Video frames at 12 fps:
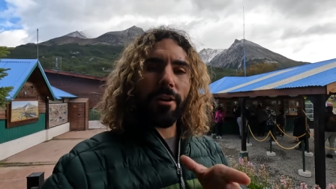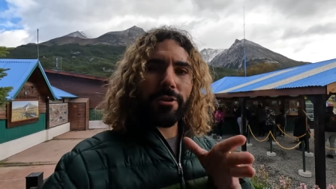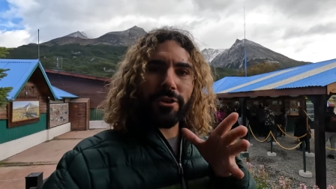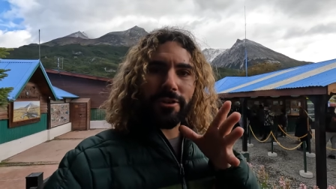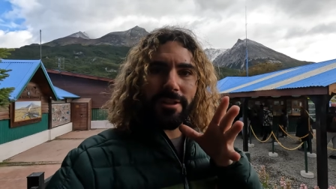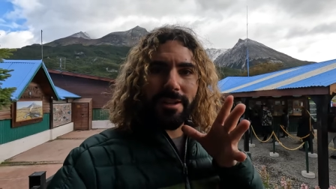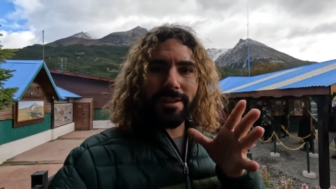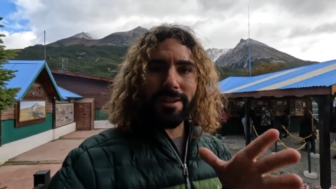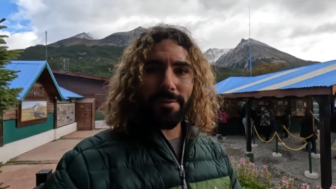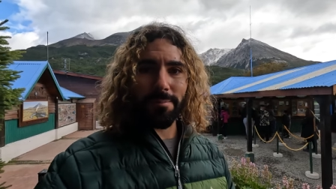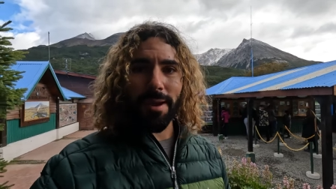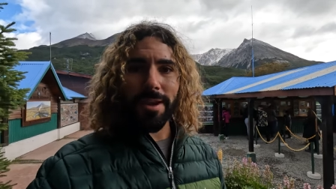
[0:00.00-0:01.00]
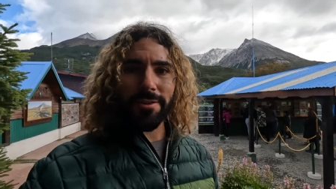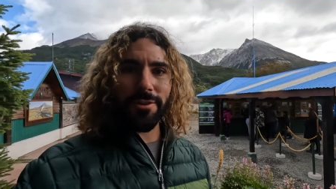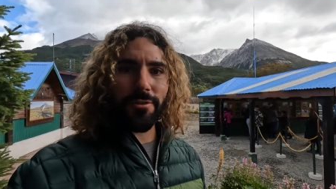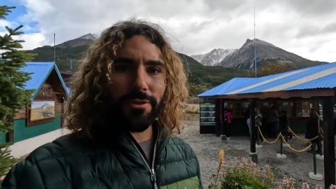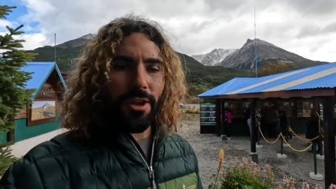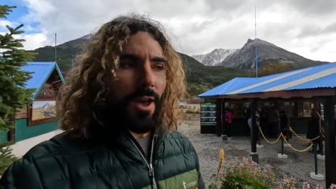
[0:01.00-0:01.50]
Argentinian
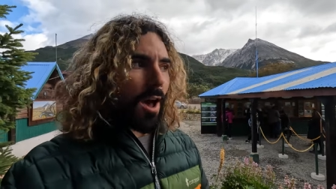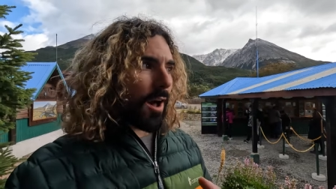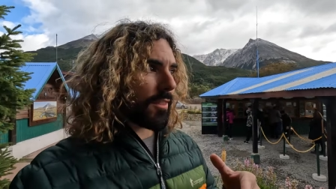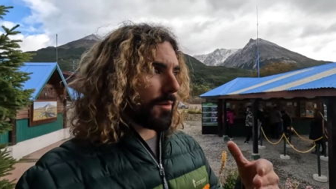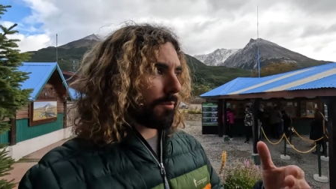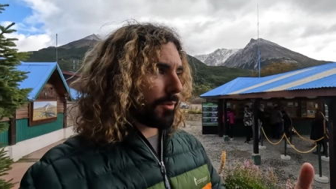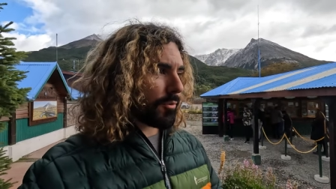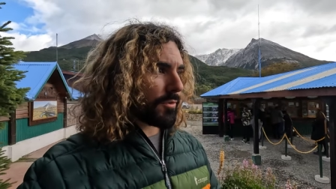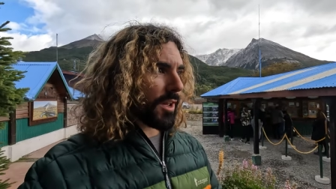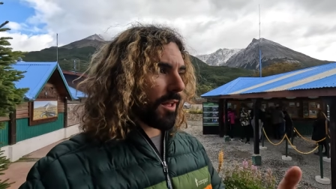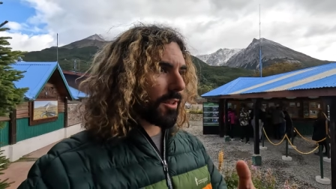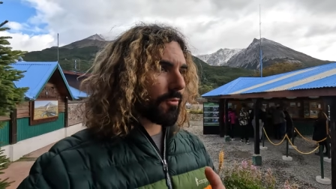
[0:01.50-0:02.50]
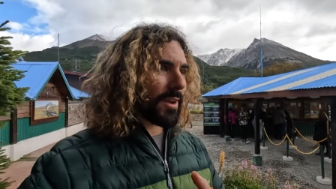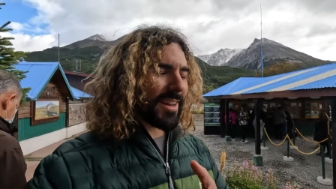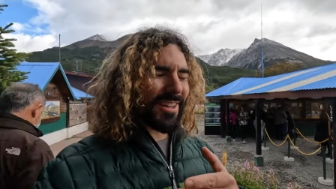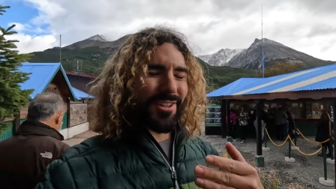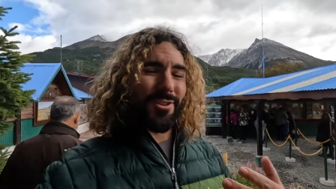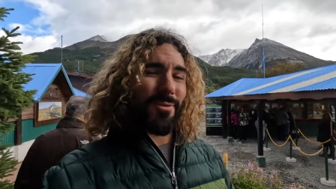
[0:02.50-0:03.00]
pesos. On the blue dollar
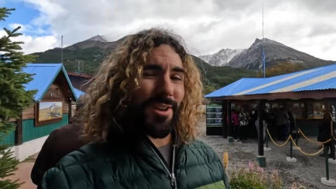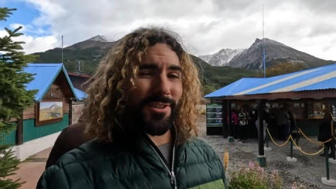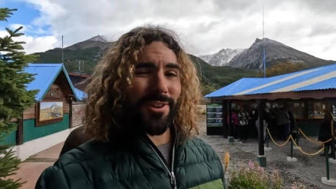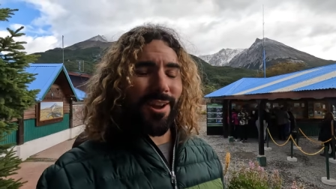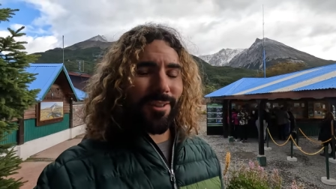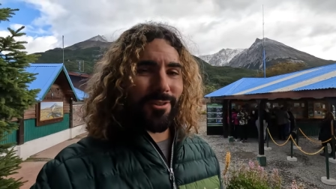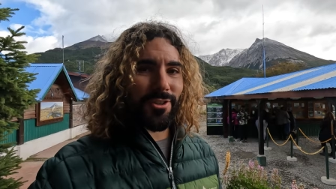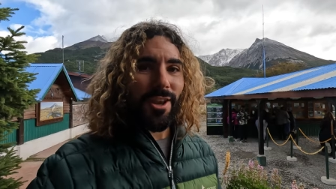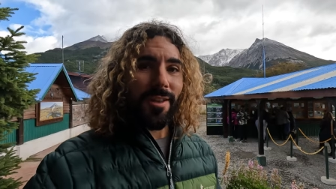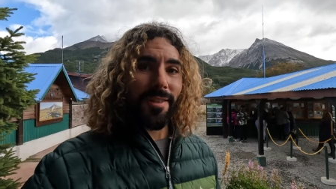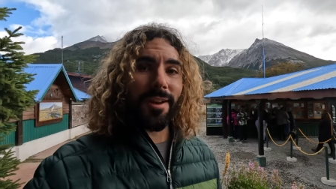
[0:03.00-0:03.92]
rate in US dollars,